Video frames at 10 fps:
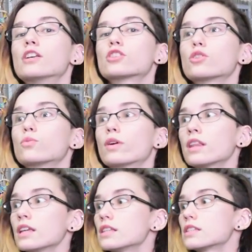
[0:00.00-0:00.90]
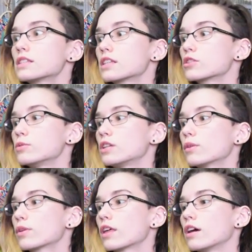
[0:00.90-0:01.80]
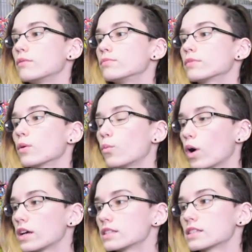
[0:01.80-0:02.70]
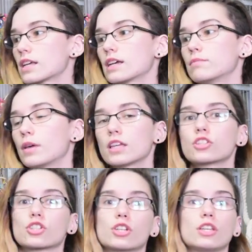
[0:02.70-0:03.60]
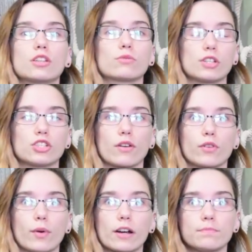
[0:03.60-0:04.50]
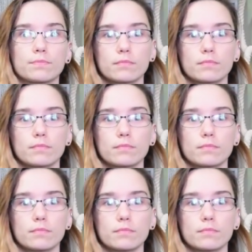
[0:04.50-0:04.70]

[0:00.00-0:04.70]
So one of the easiest things we did with him was making sure he could reach everywhere.